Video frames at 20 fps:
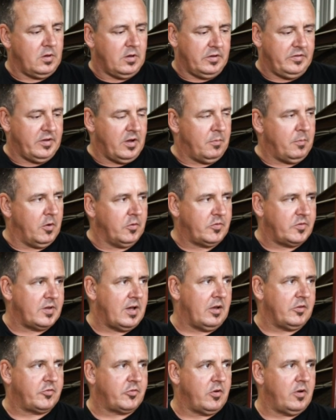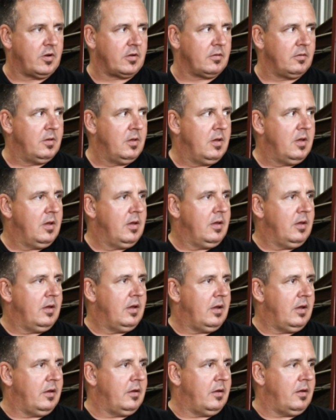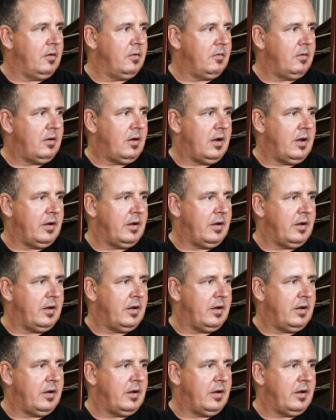Delmo style truck. And I